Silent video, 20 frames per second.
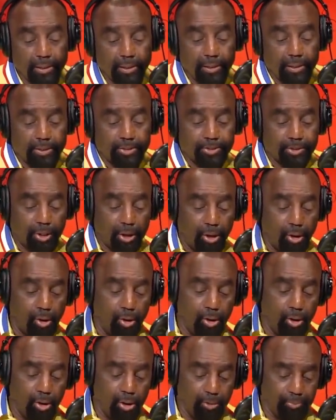It's a
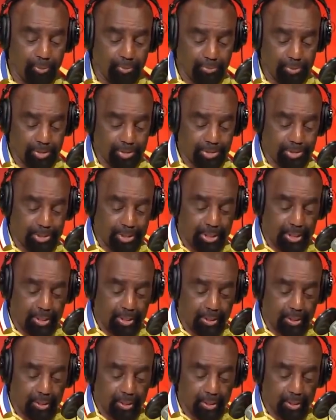horrible
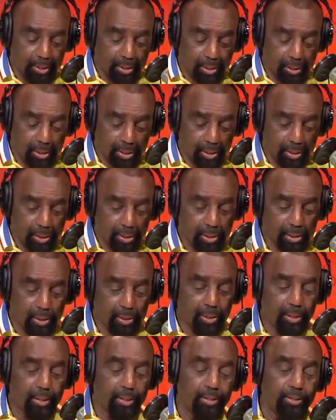mistake
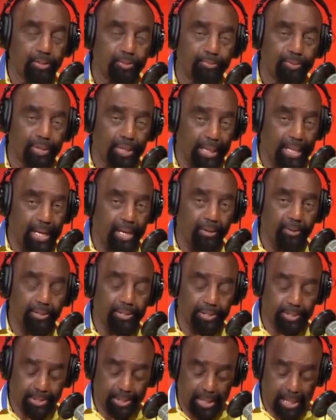to be allowing
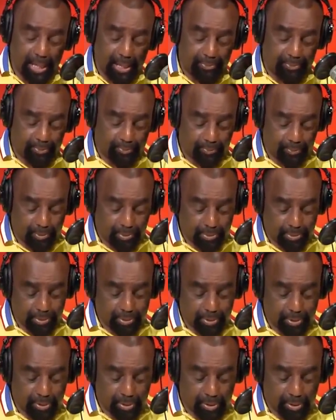this to happen, folks.